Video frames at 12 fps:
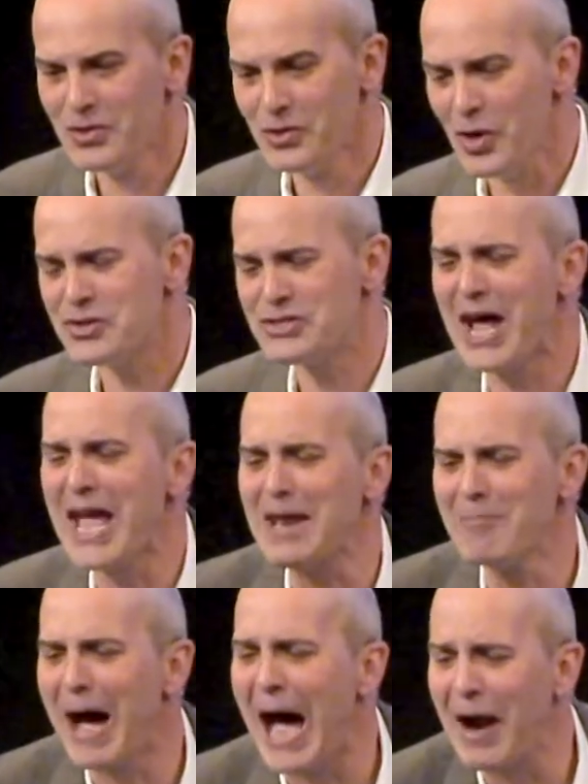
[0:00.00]
You stay in
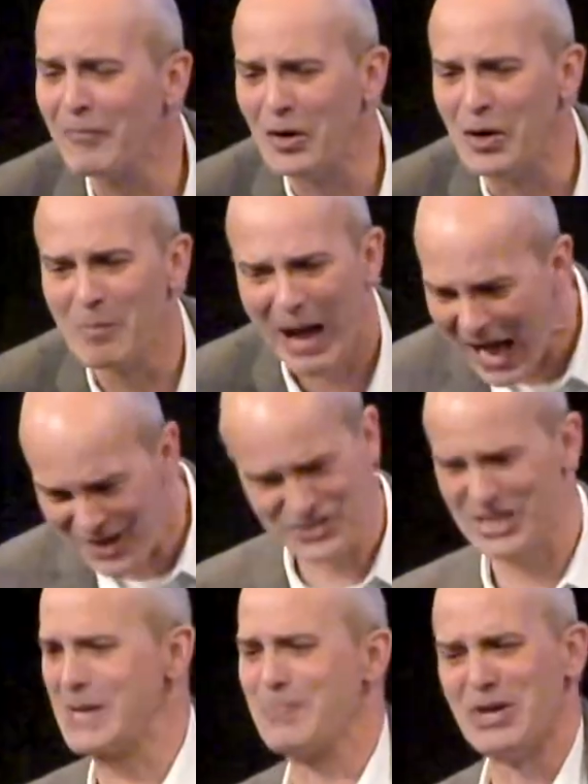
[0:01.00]
my room. I'll
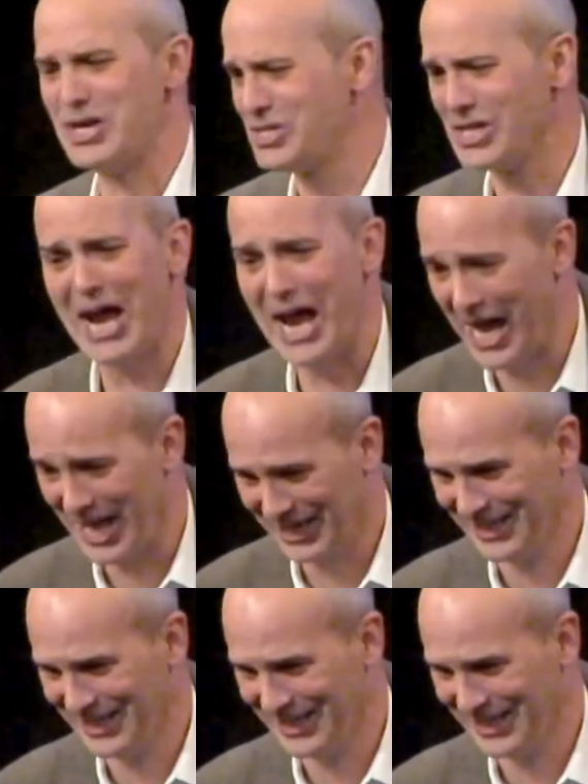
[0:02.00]
sleep in the shed.